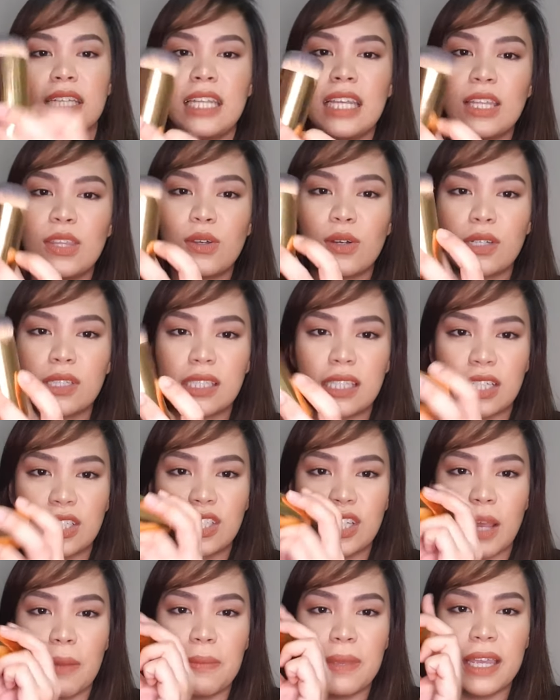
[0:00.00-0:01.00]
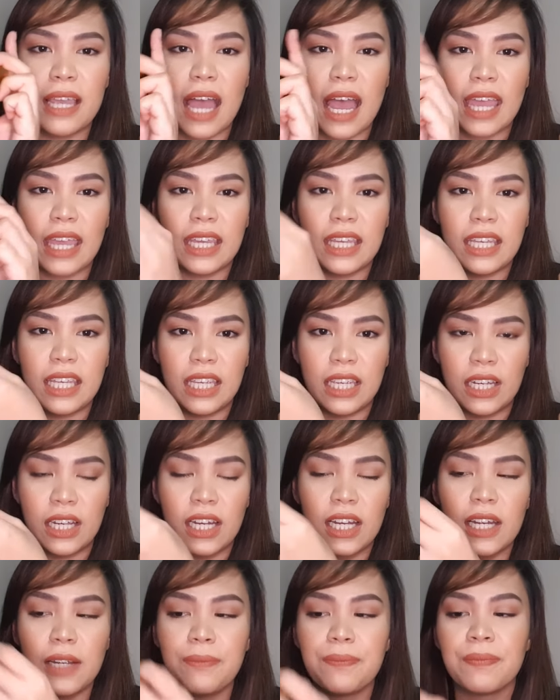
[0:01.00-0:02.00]
dito sa chubby guy
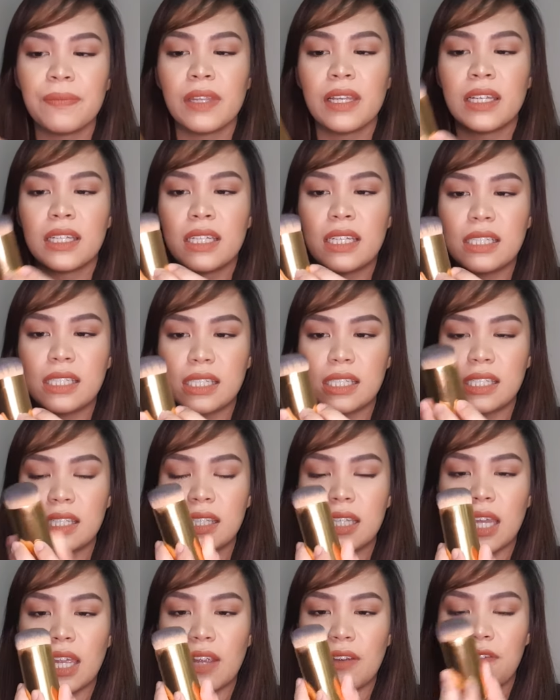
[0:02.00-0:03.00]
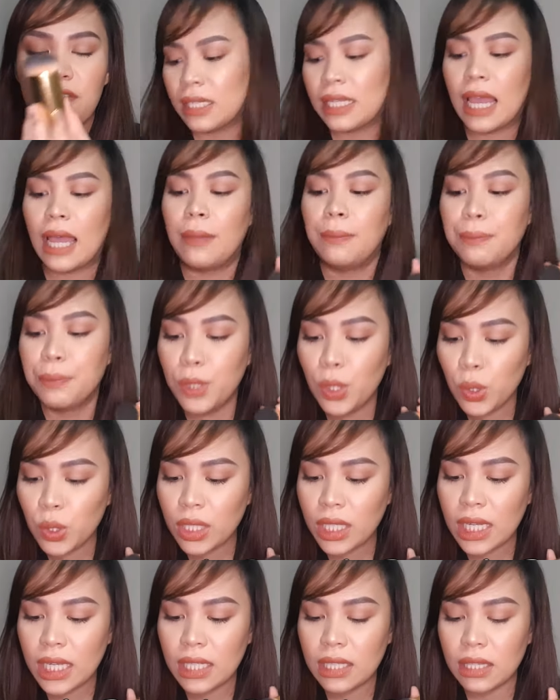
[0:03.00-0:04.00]
here. This is their
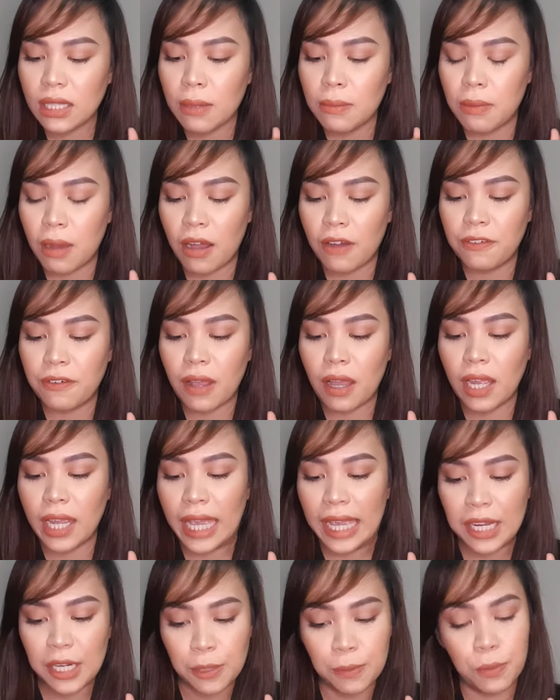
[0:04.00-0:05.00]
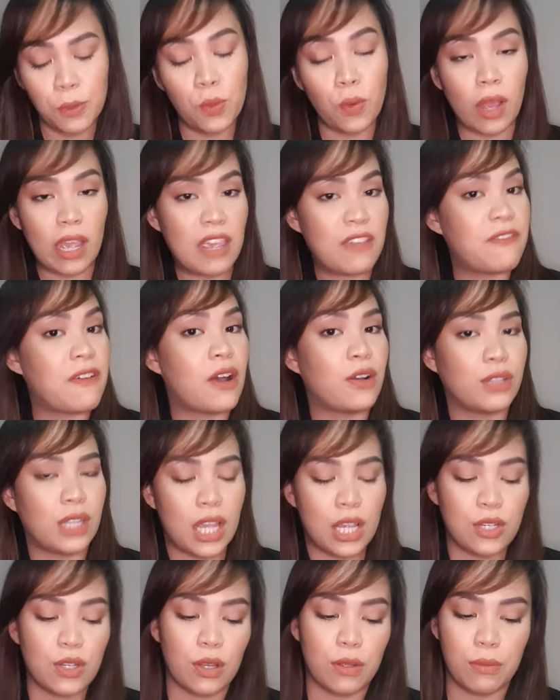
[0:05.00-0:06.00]
Beauty in the Buff Air Bouquet
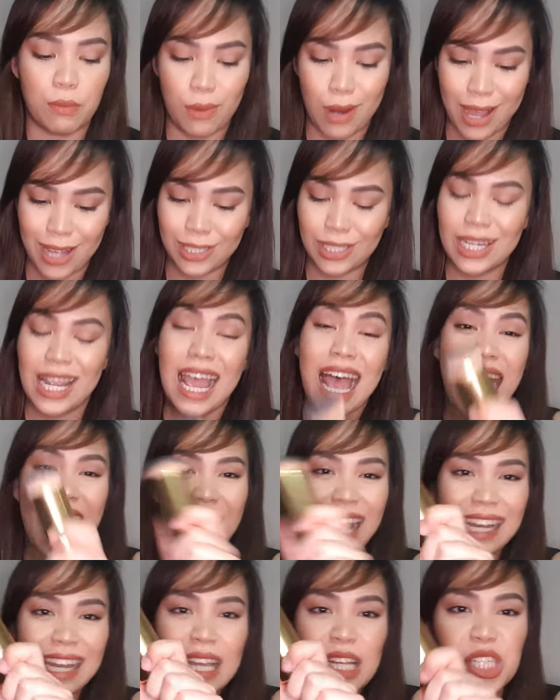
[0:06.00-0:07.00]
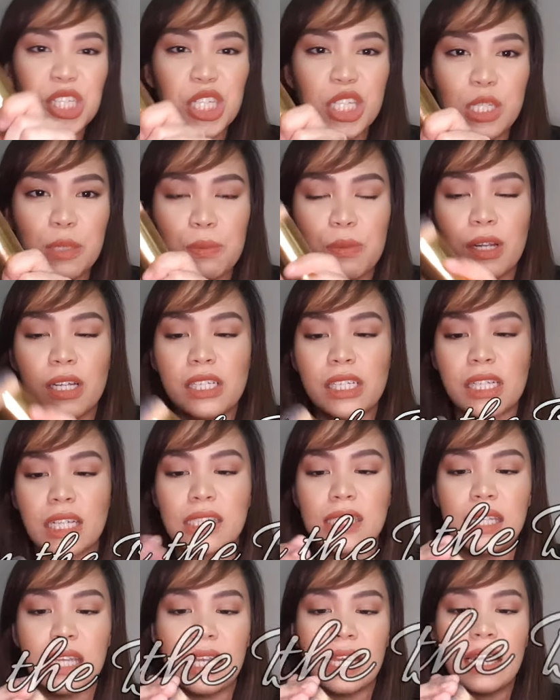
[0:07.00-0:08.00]
Foundation Brush. I like this brush
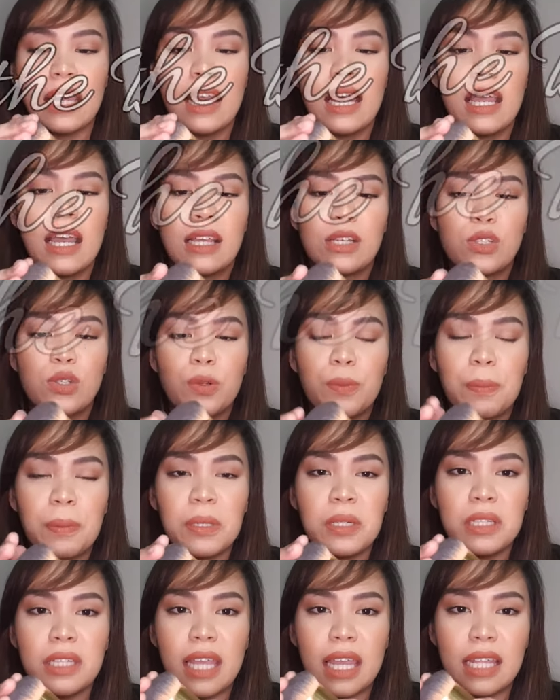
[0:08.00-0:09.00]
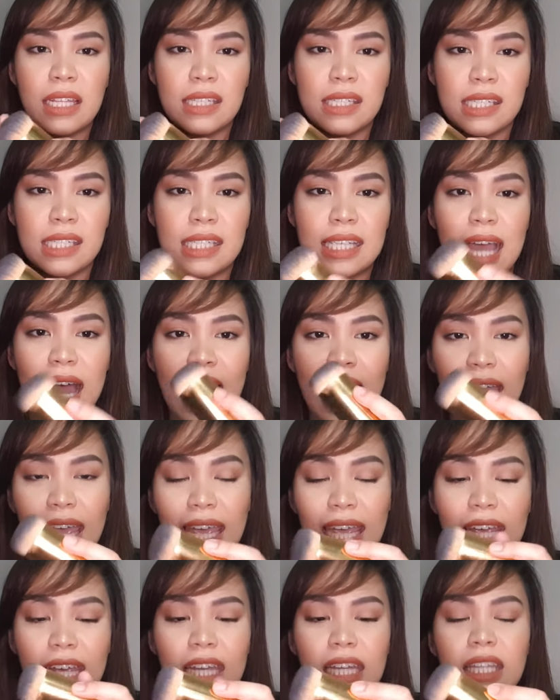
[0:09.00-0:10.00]
kasi super dense niya
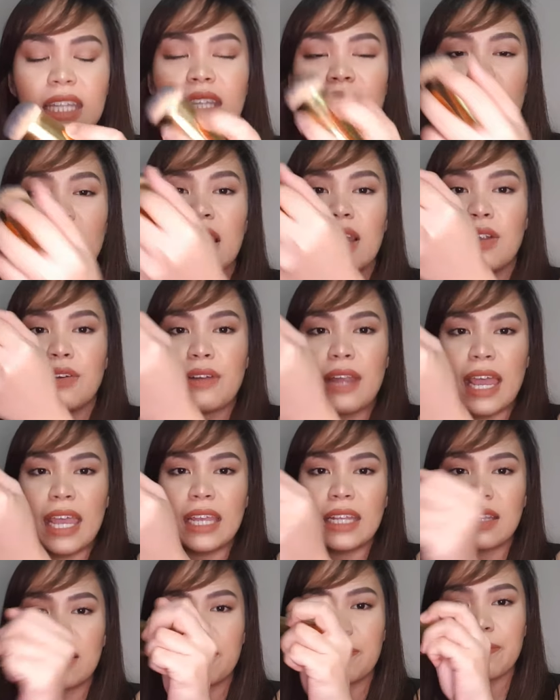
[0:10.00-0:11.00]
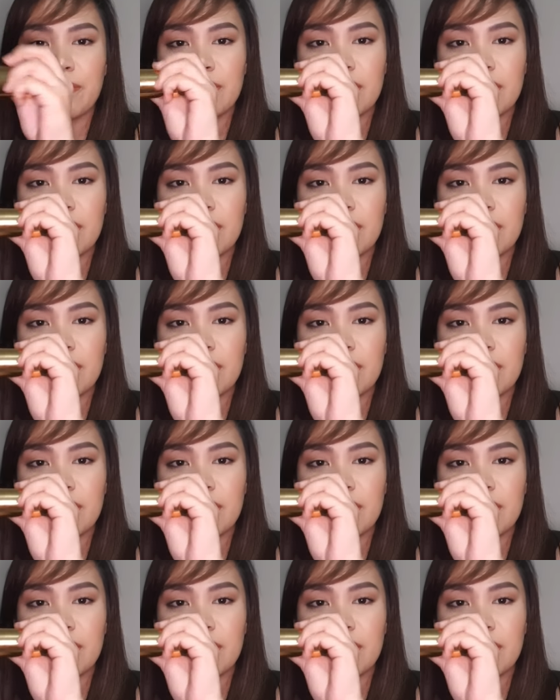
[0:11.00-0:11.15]
and right